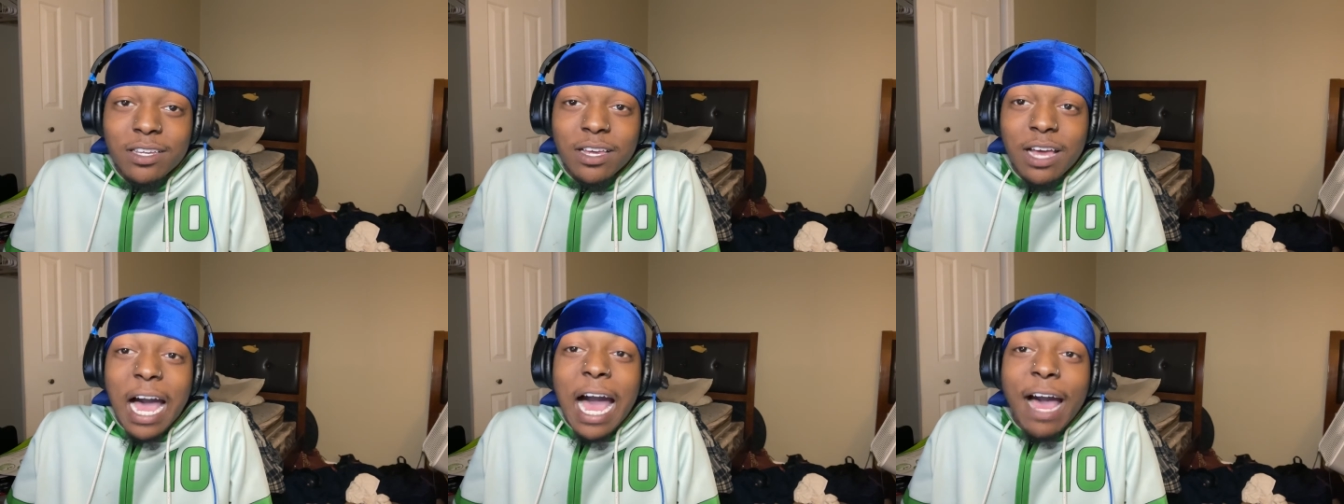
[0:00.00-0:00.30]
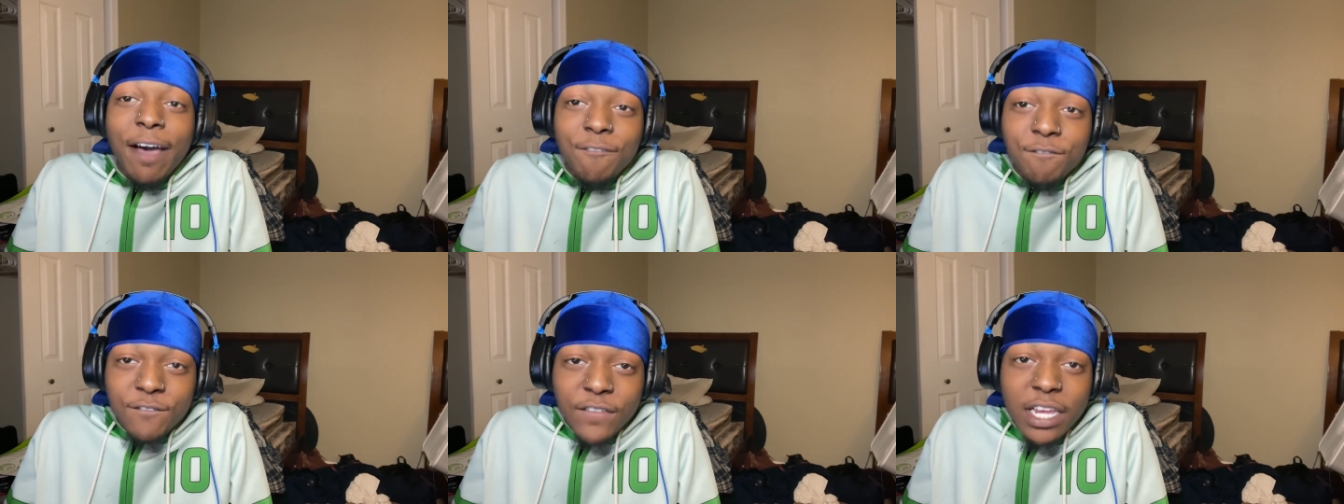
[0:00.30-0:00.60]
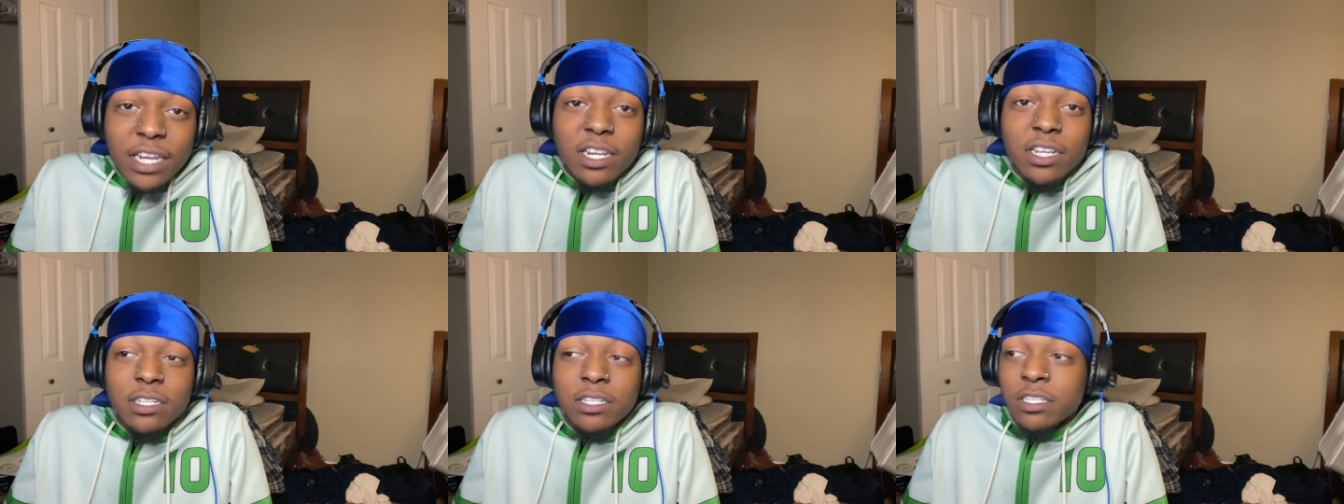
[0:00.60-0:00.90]
I
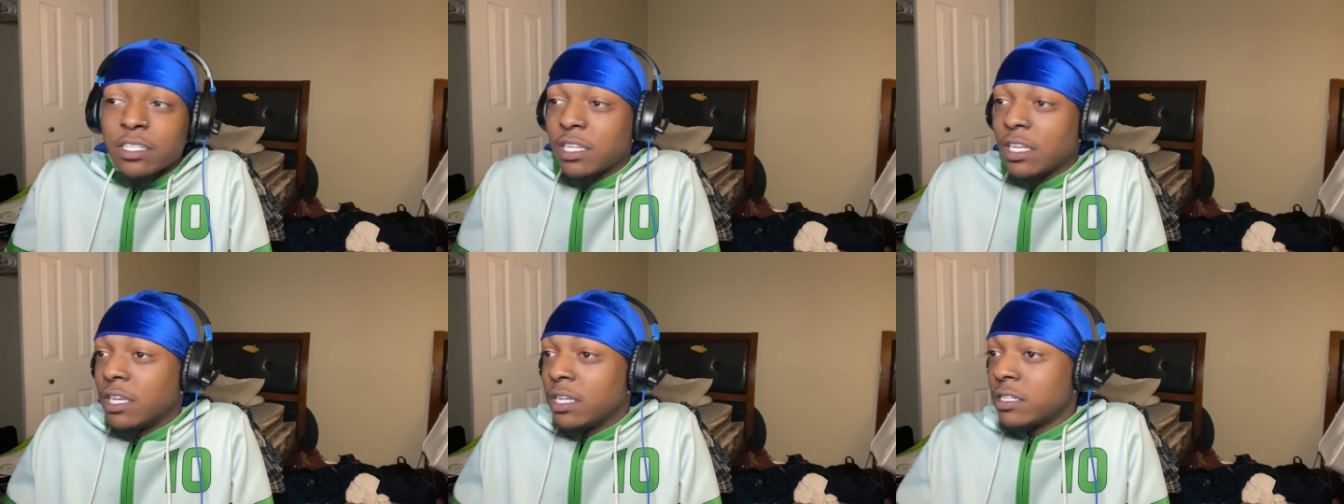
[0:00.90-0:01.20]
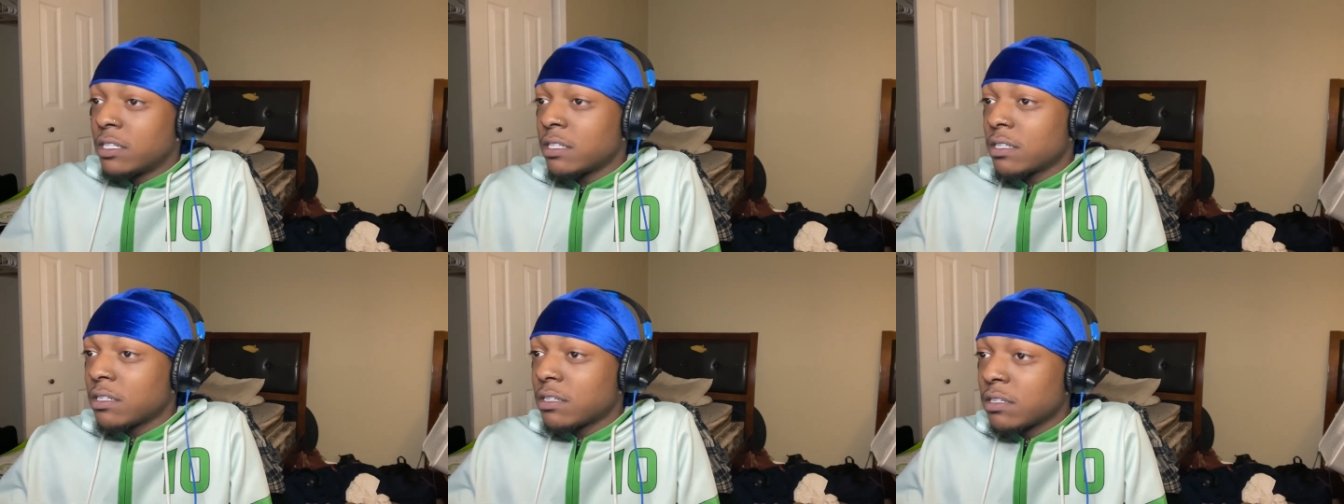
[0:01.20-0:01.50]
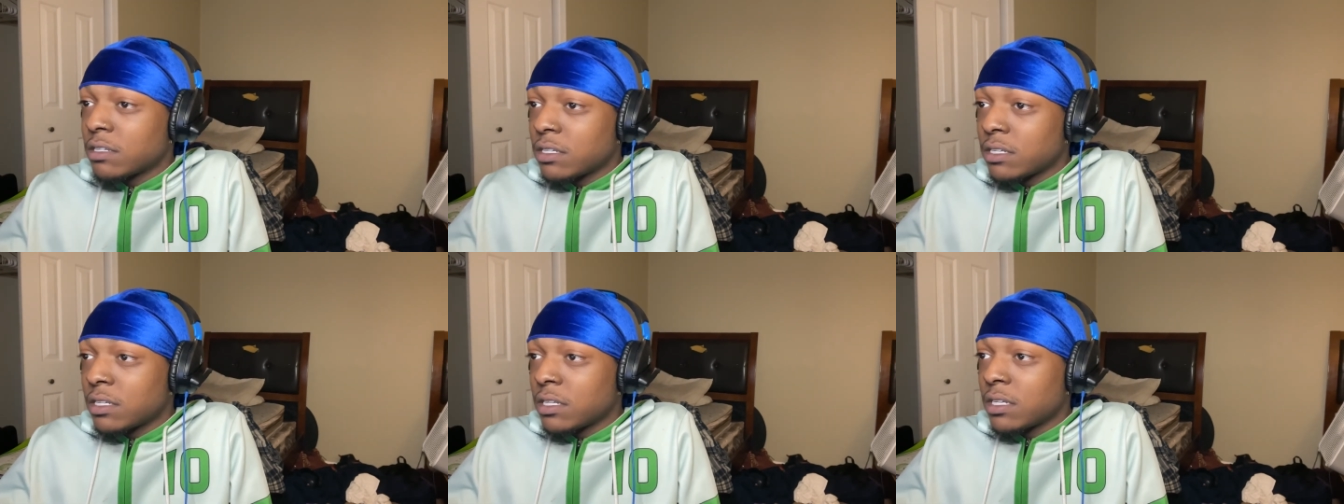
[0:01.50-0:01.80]
finished it.
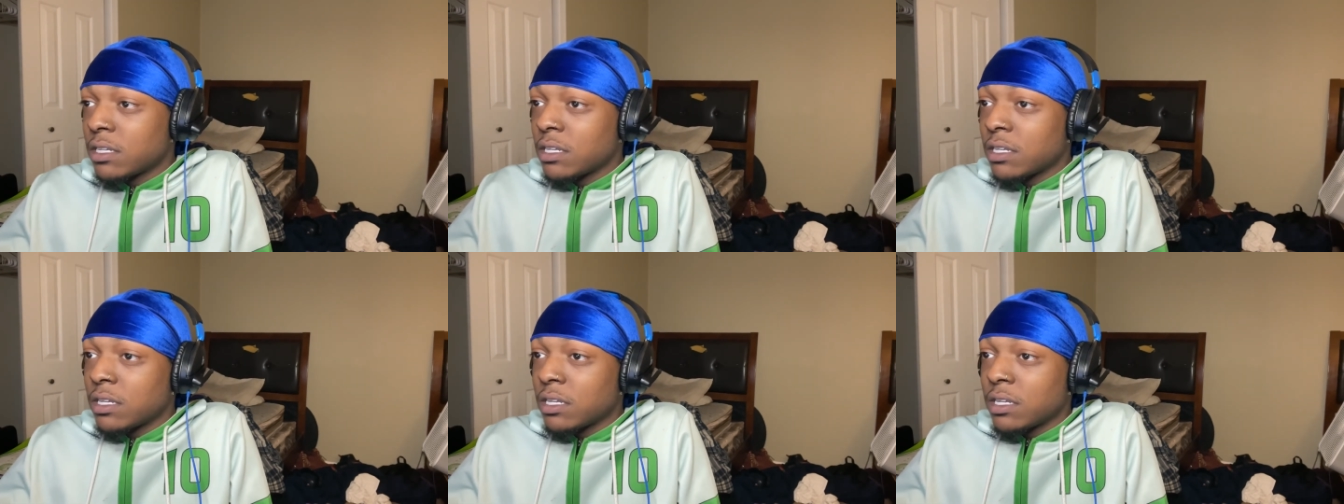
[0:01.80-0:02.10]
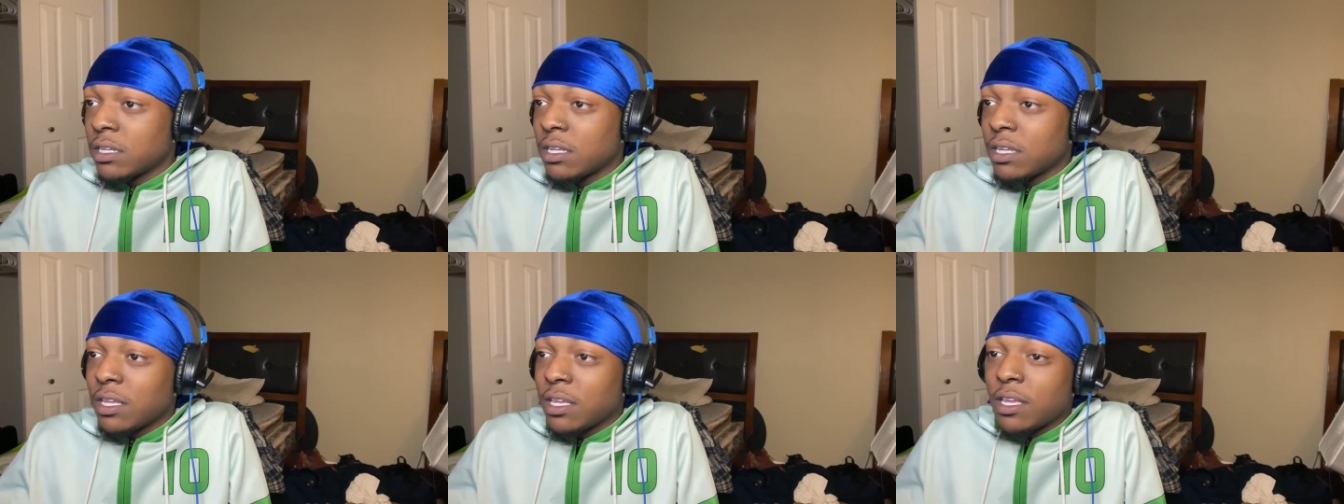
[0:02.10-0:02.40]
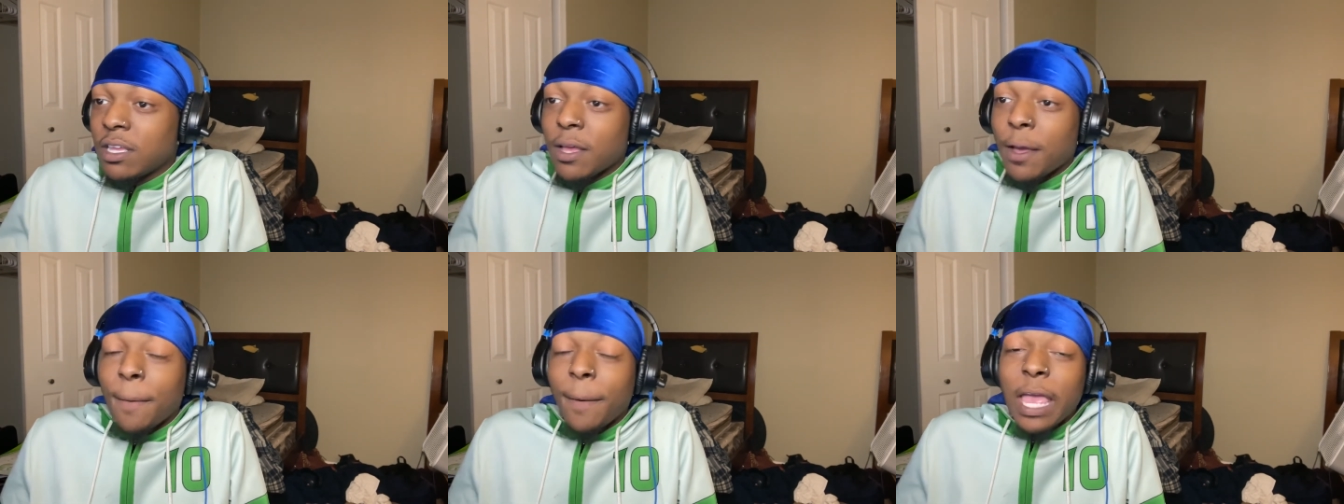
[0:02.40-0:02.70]

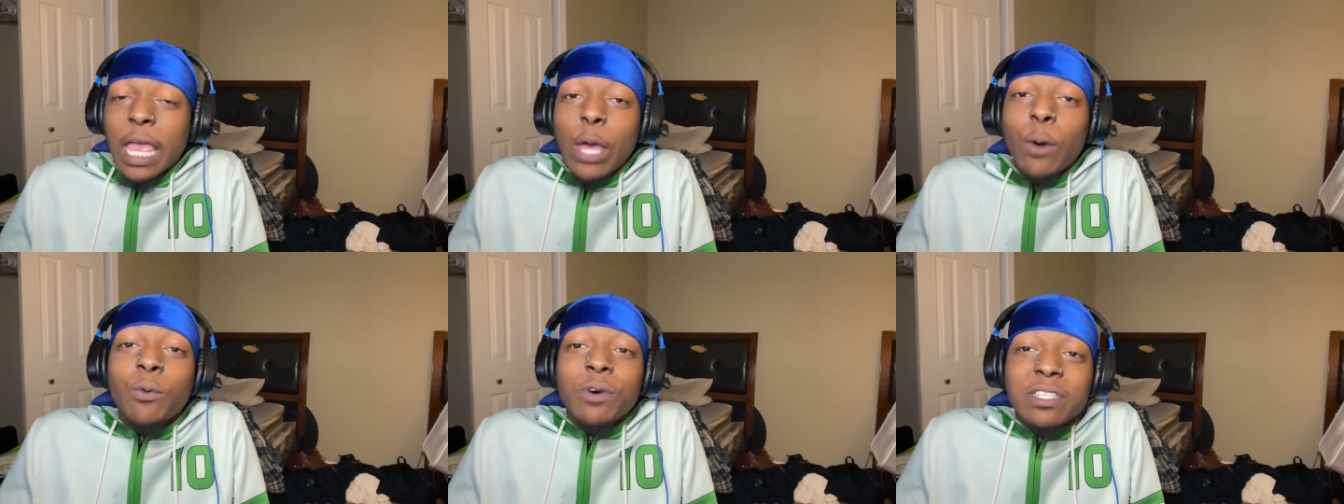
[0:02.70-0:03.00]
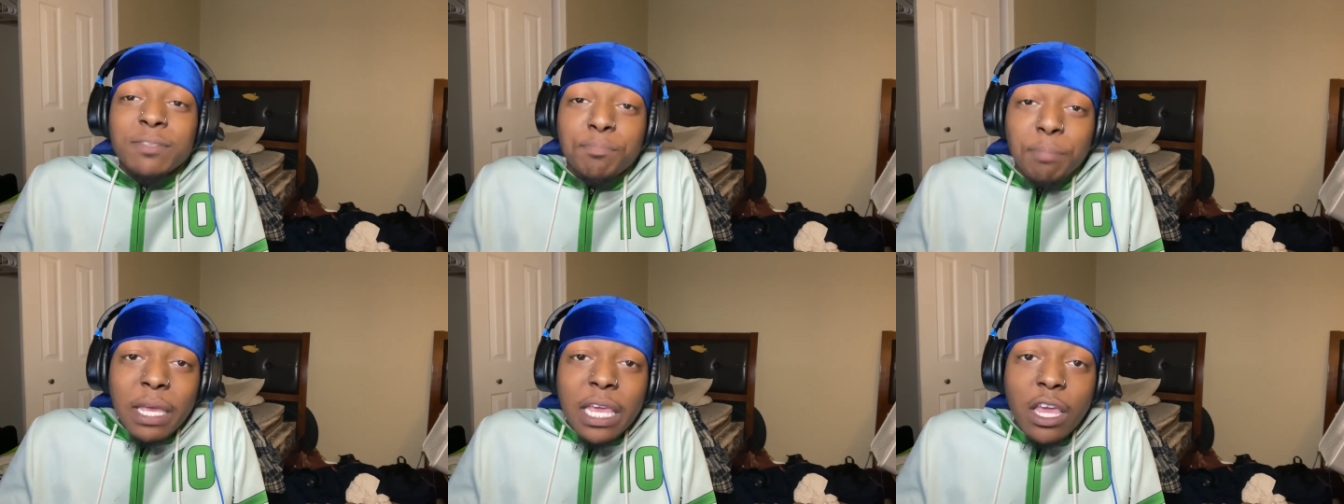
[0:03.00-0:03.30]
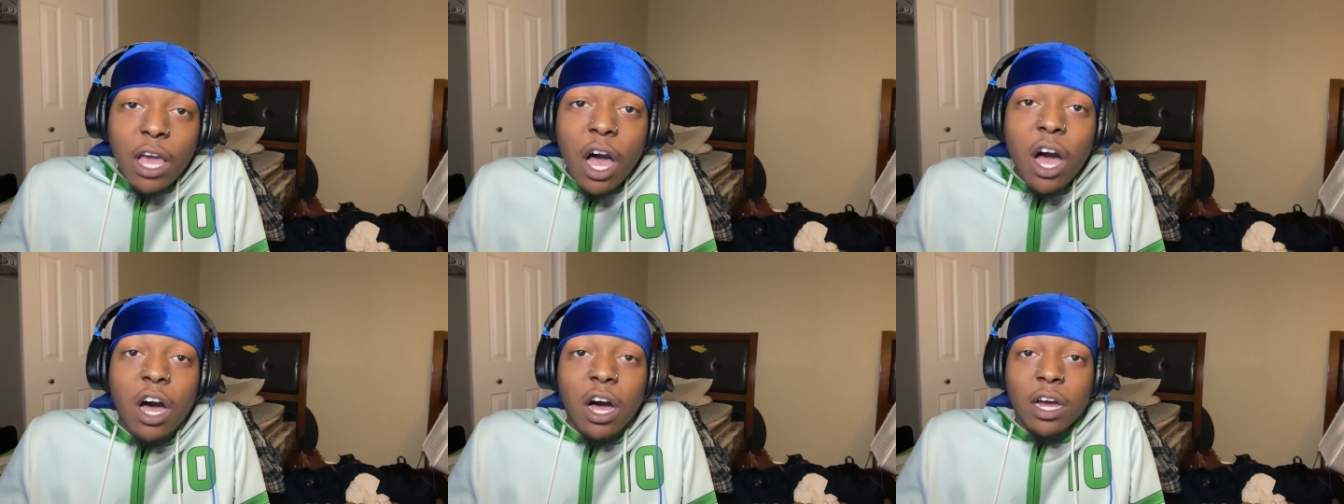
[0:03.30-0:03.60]
It was
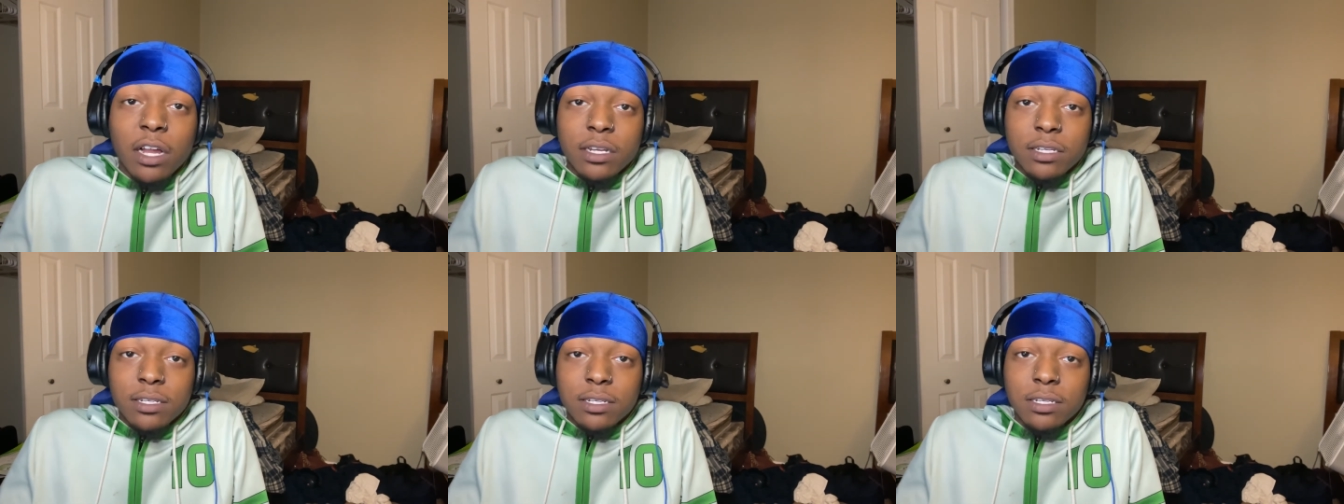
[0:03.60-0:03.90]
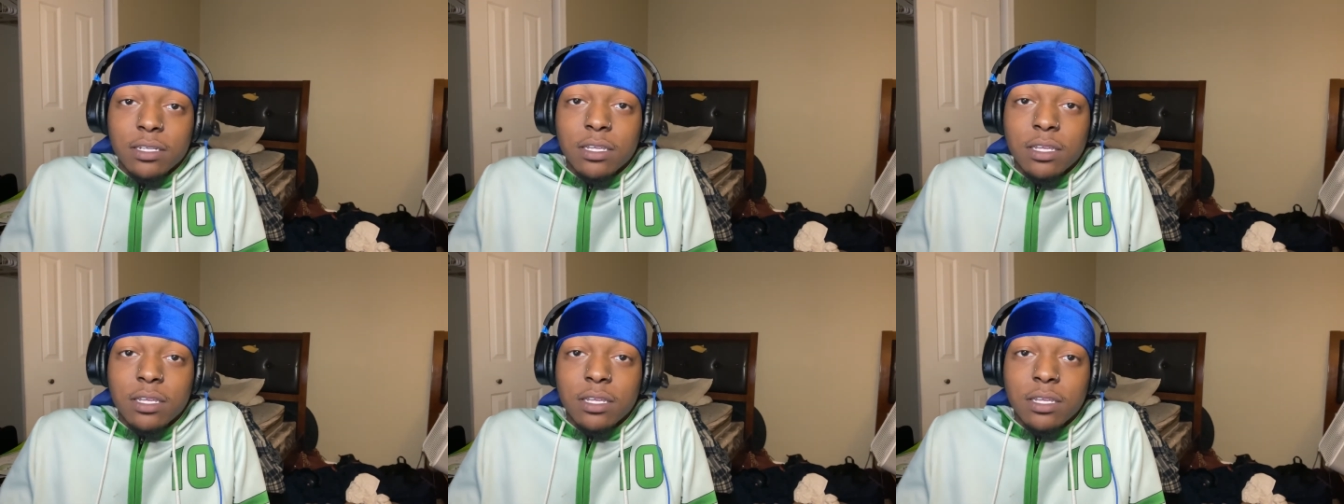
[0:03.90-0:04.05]
beyond.